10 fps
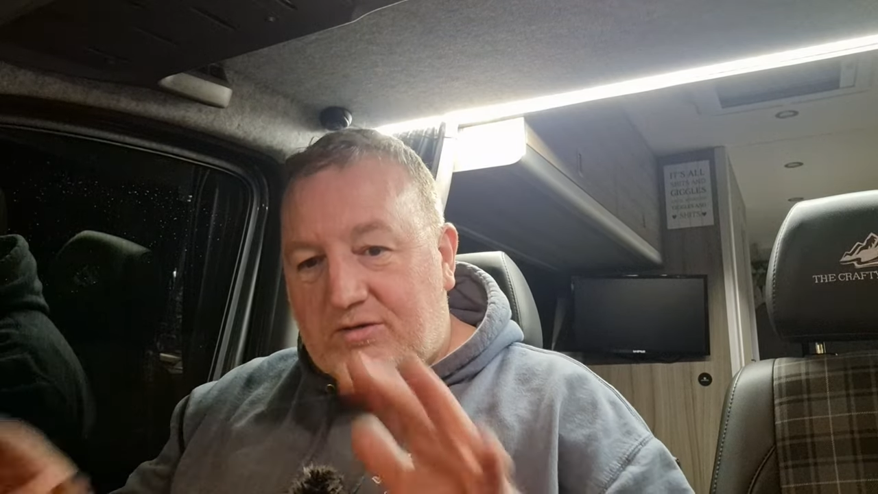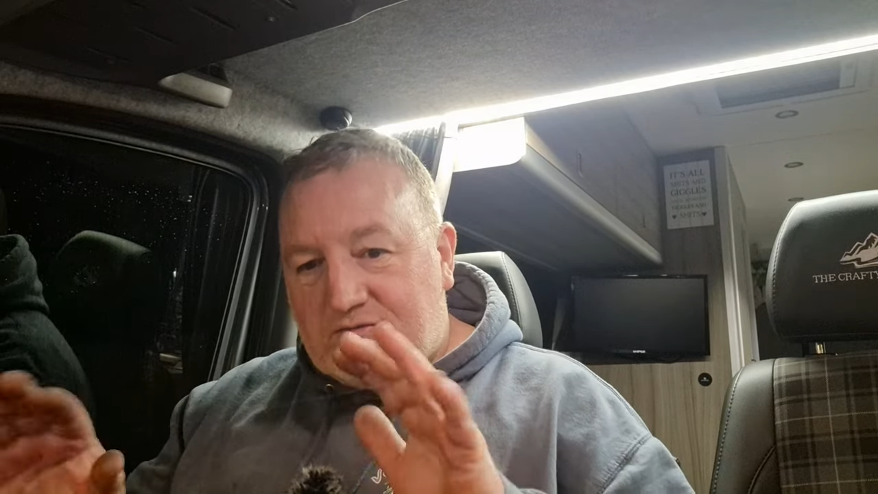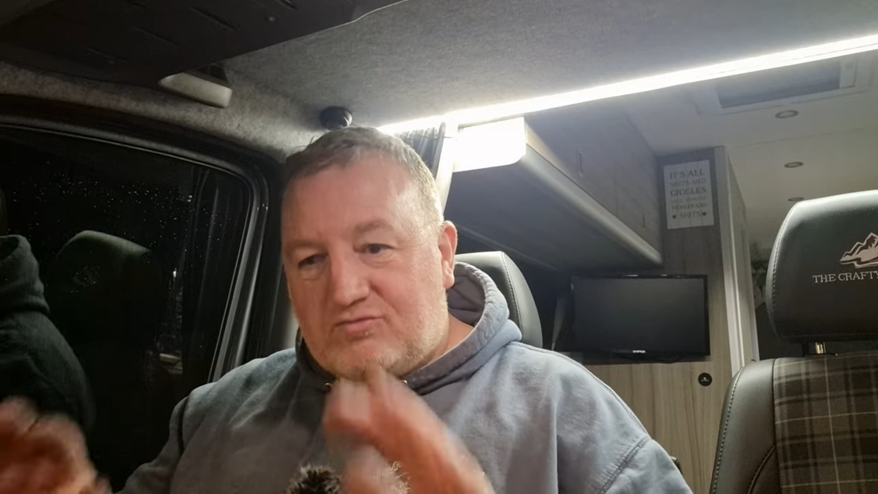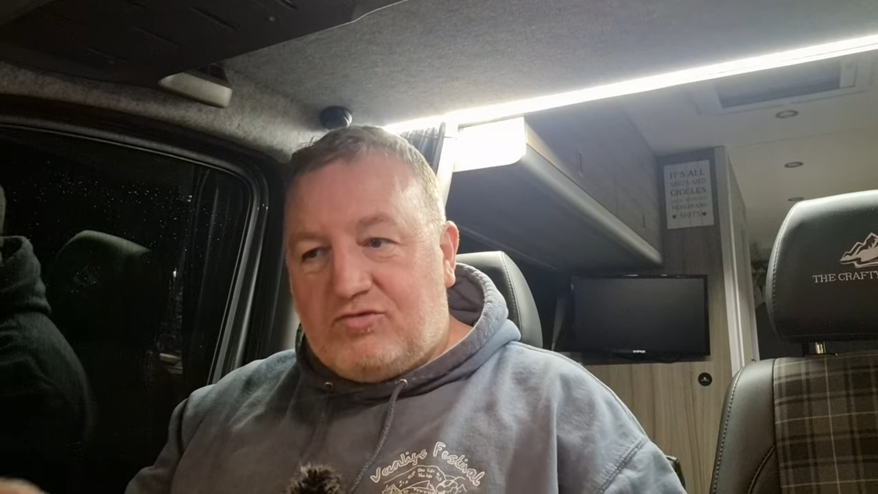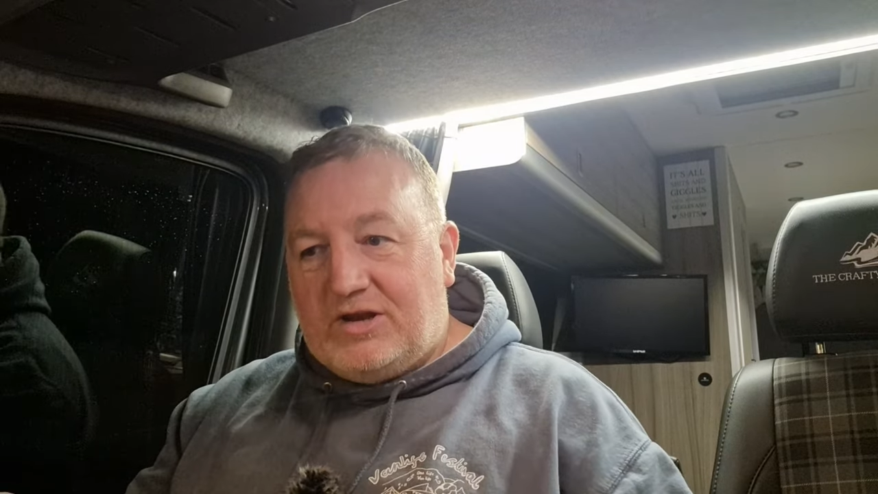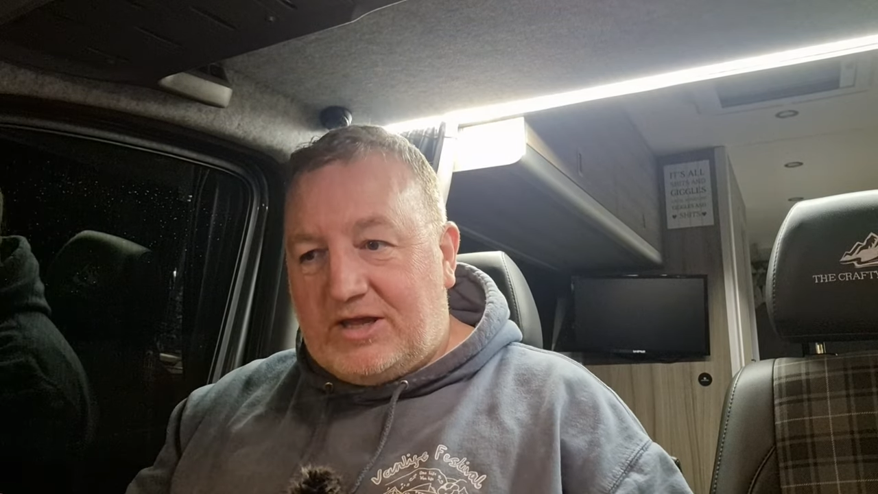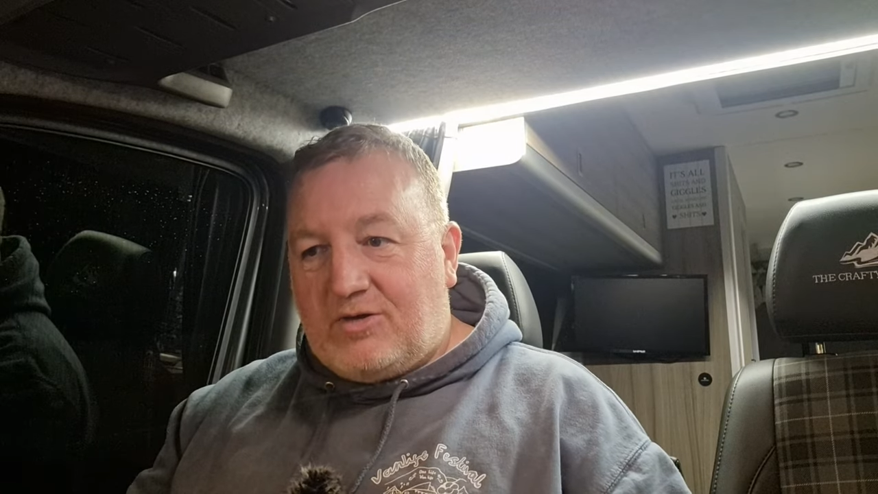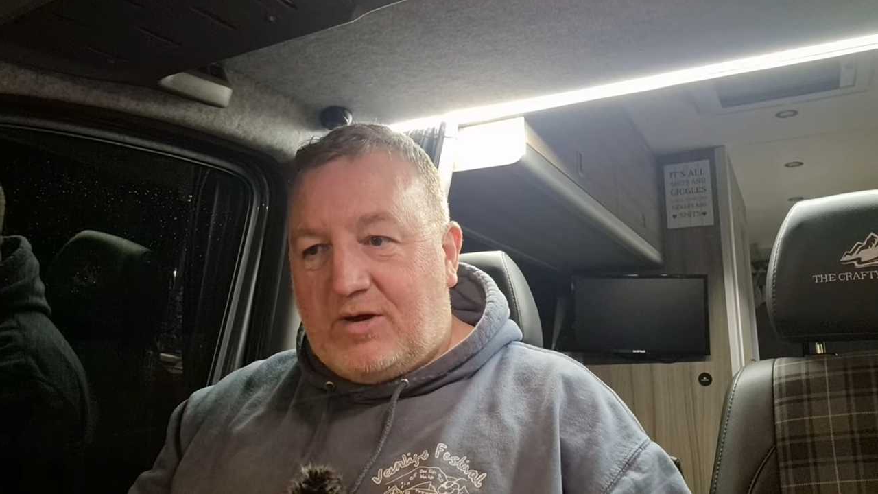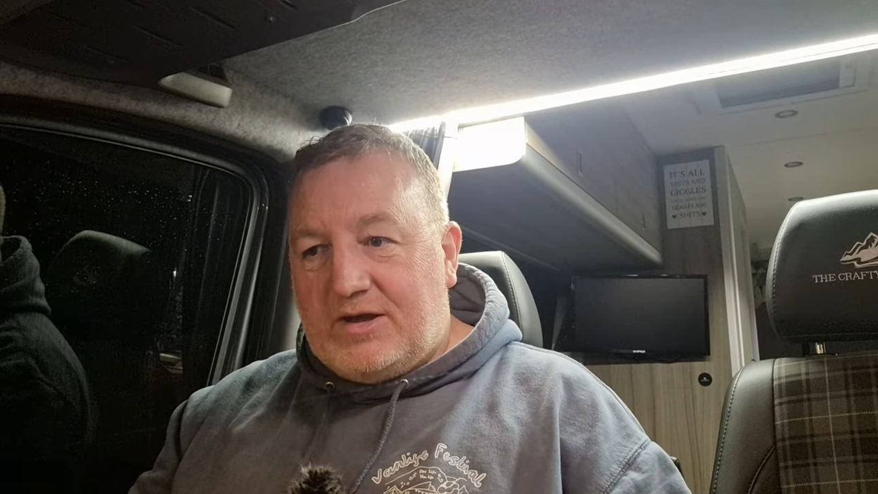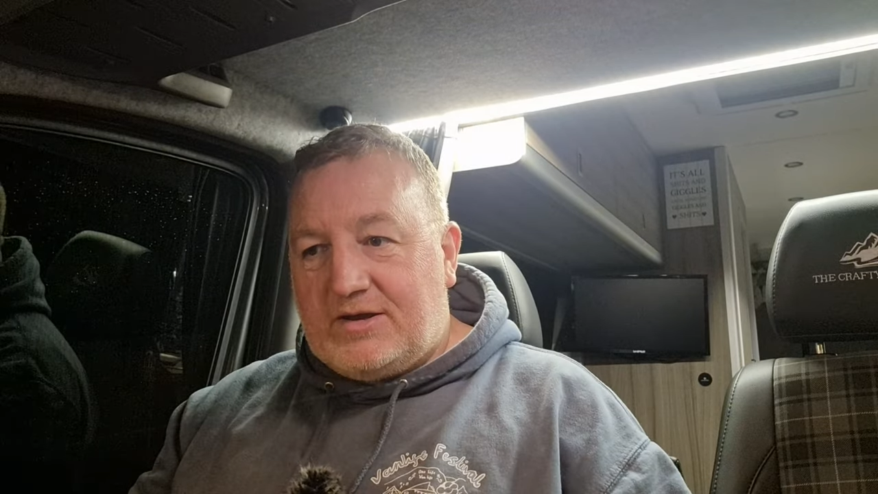It was really
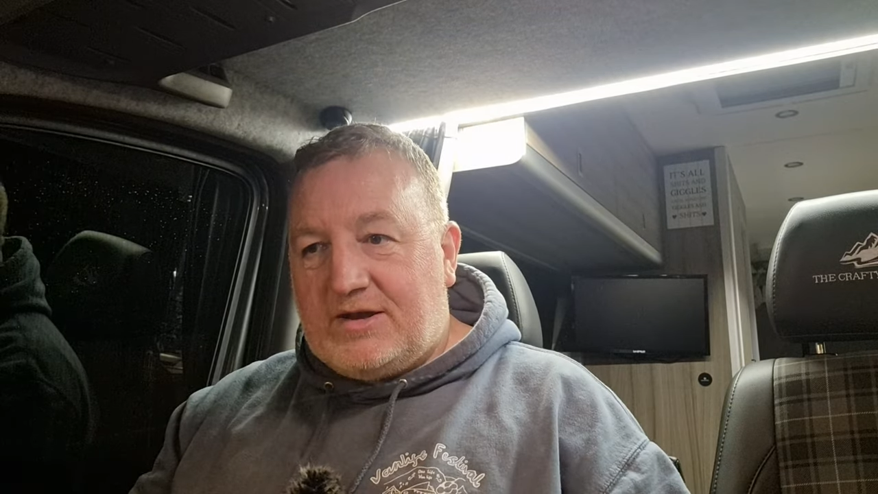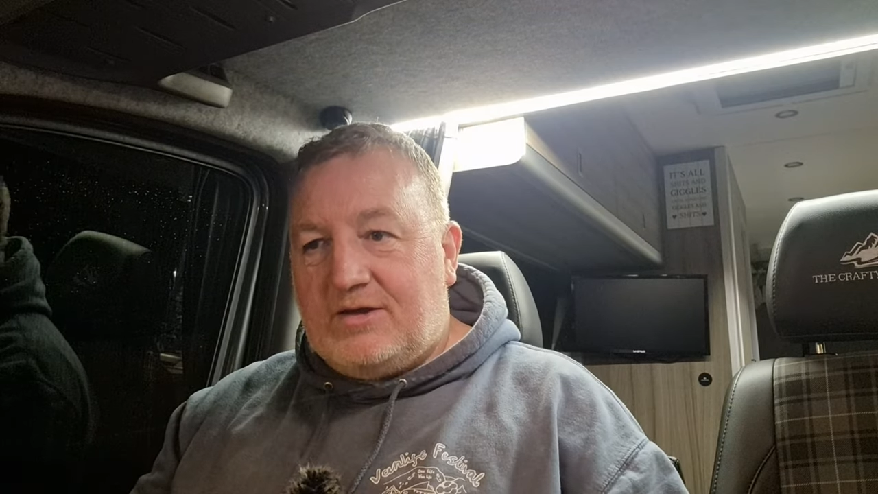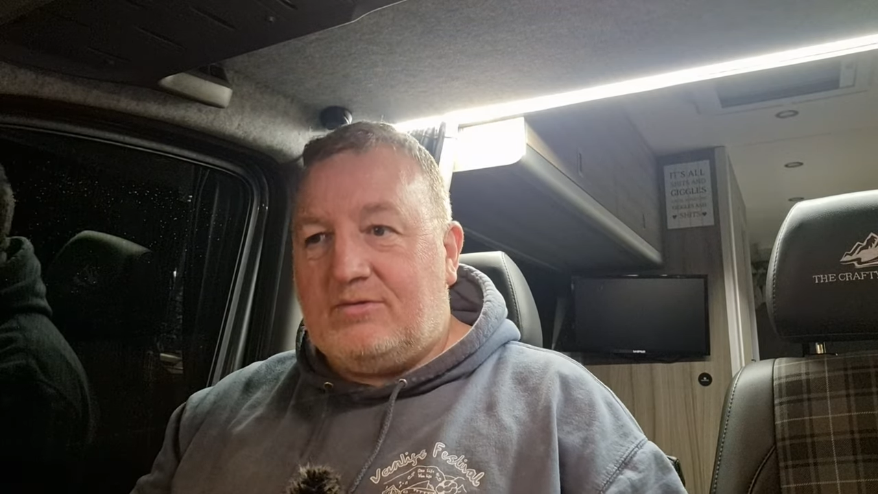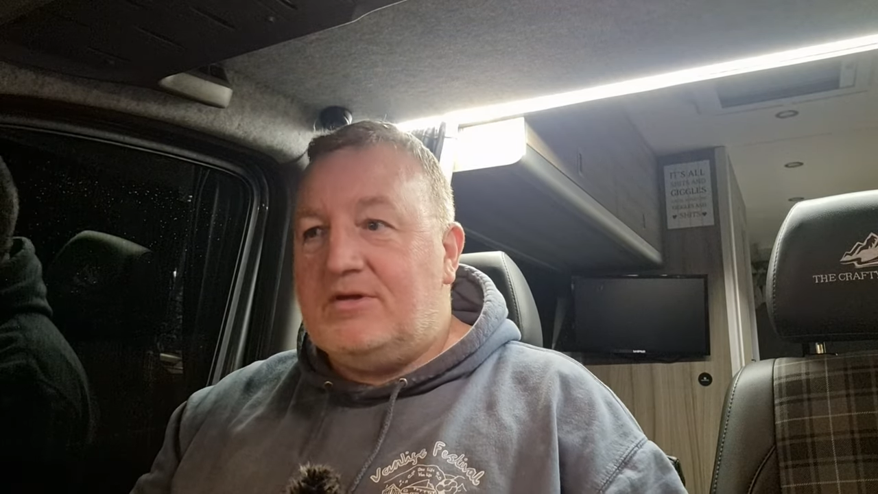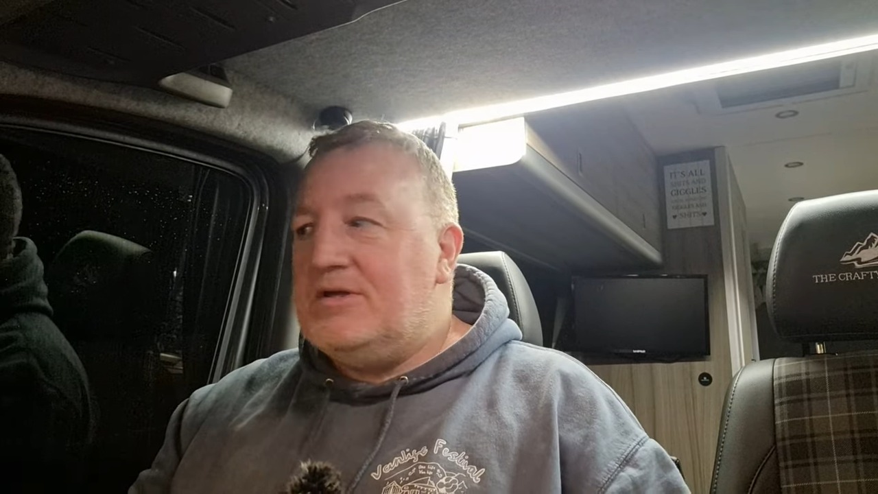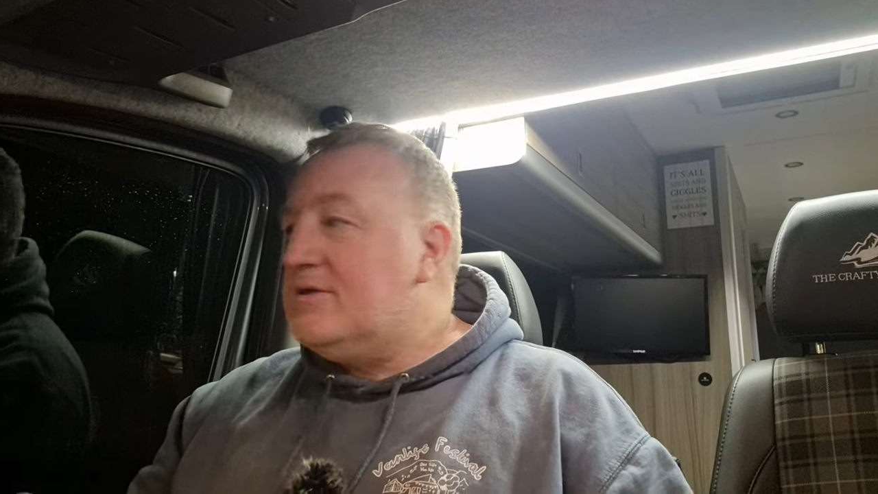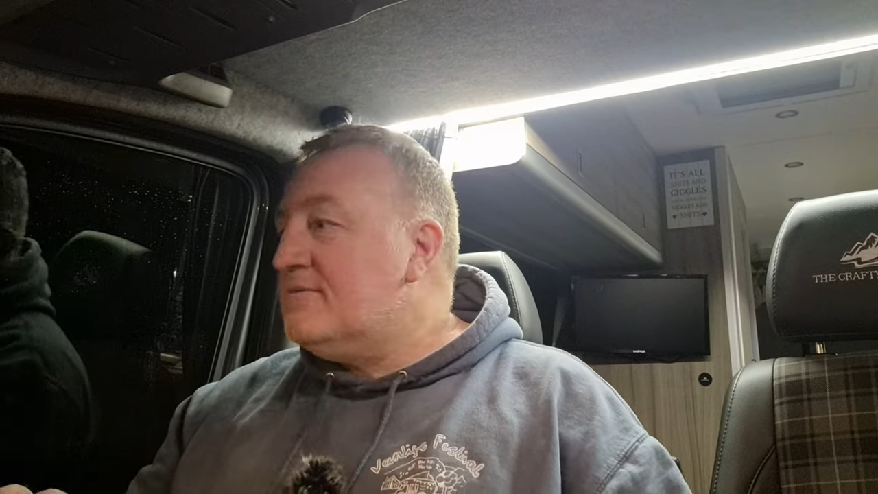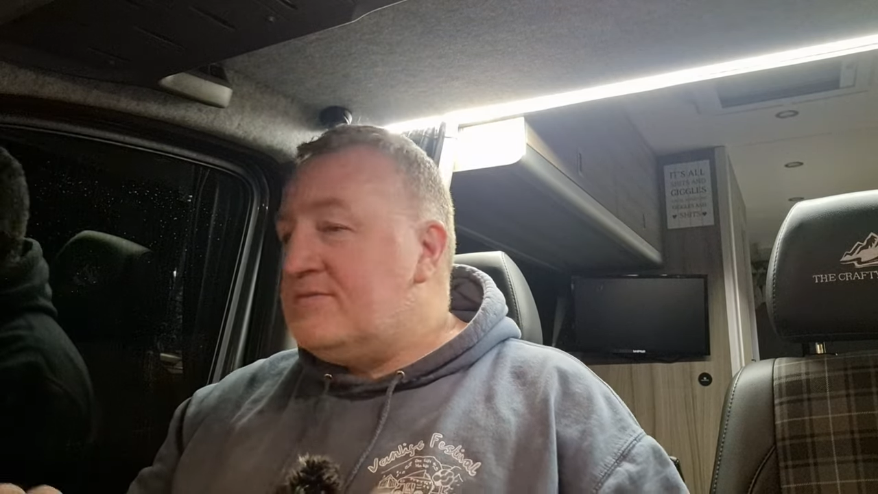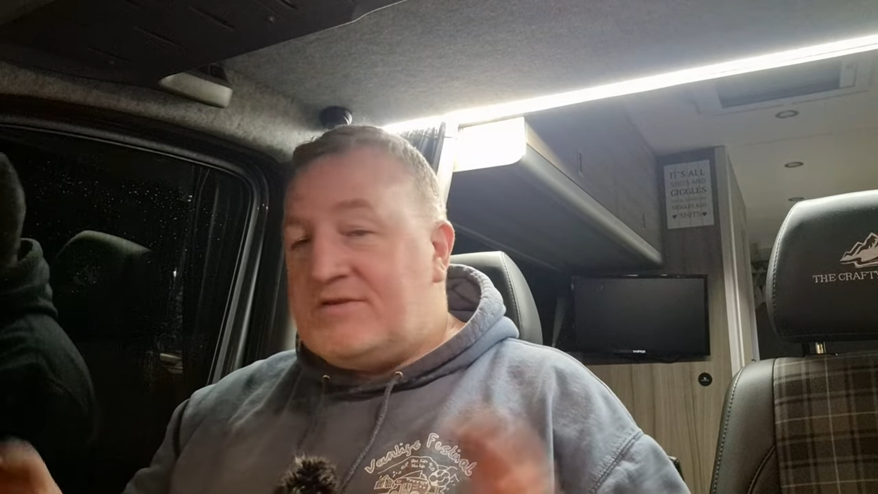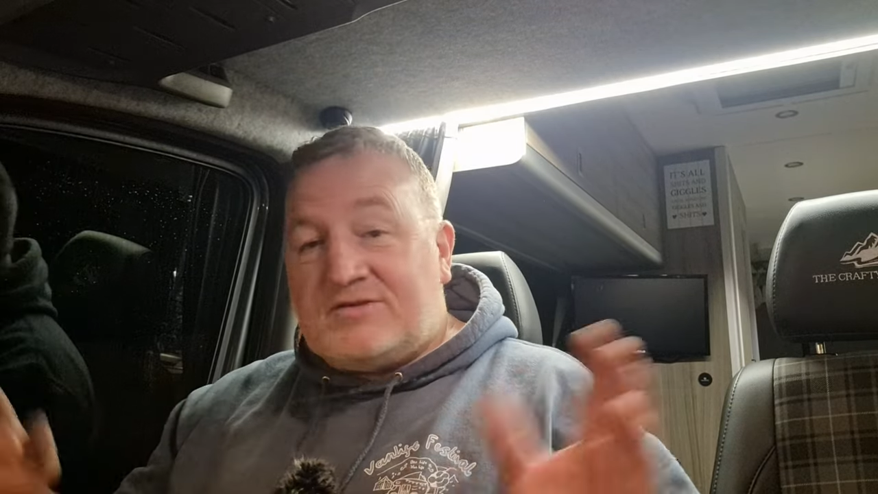quiet now.
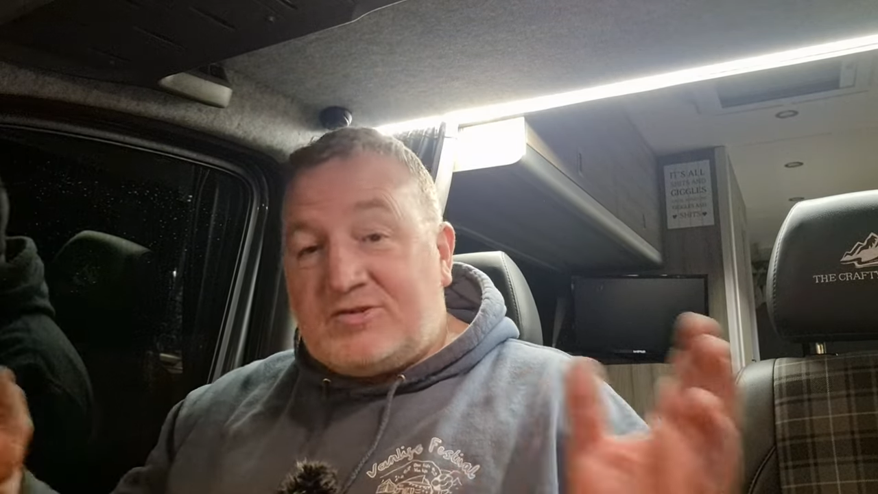The